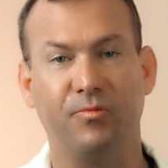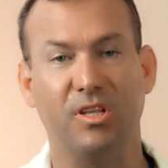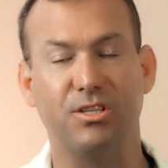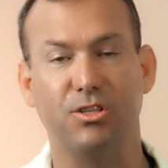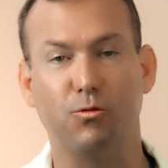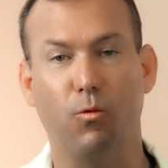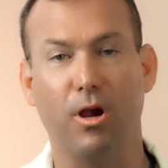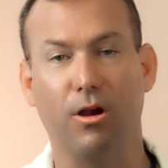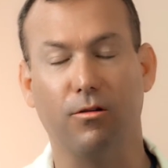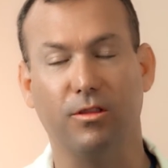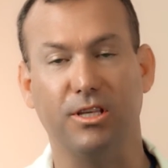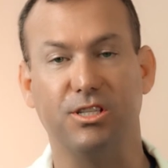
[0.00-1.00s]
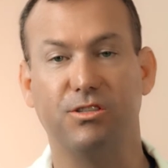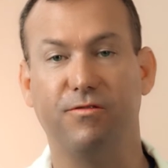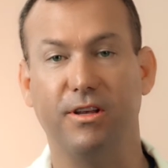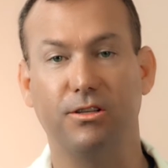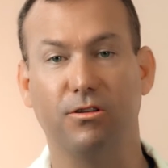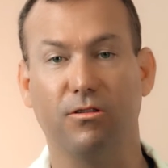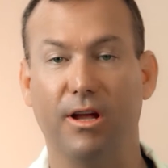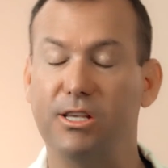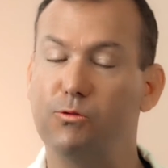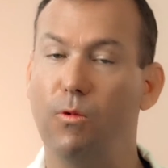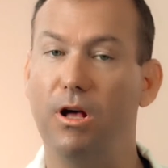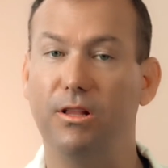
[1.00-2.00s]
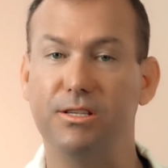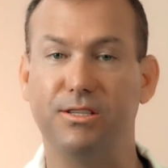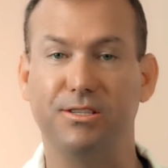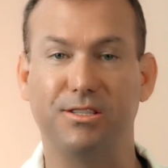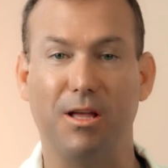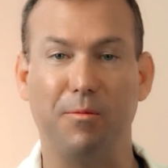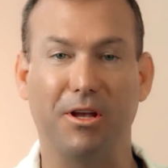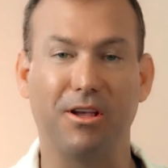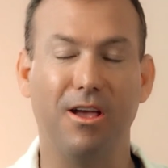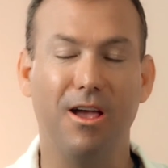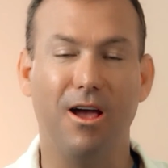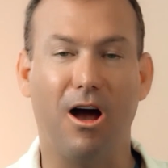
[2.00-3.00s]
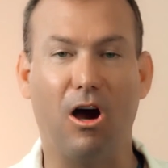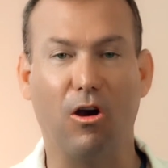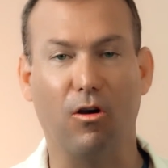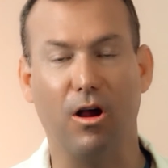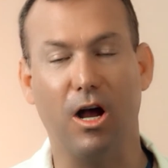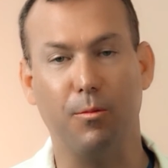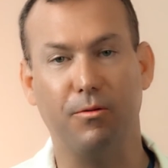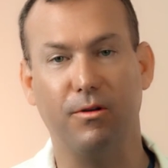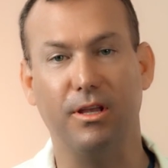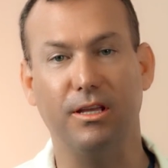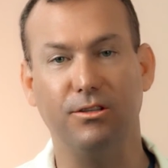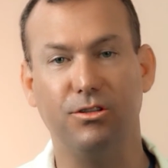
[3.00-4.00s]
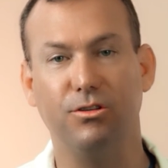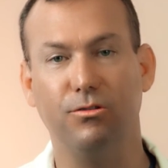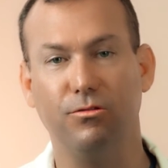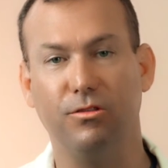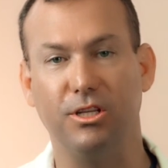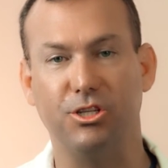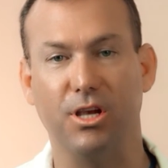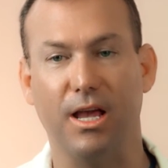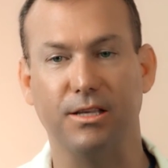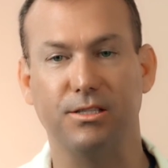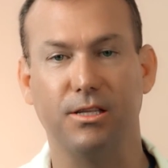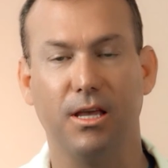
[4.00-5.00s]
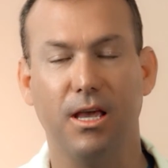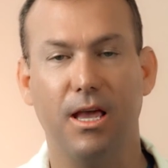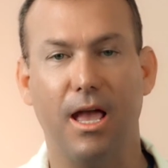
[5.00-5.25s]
This is where the sphincter as well as the stomach are up into the chest,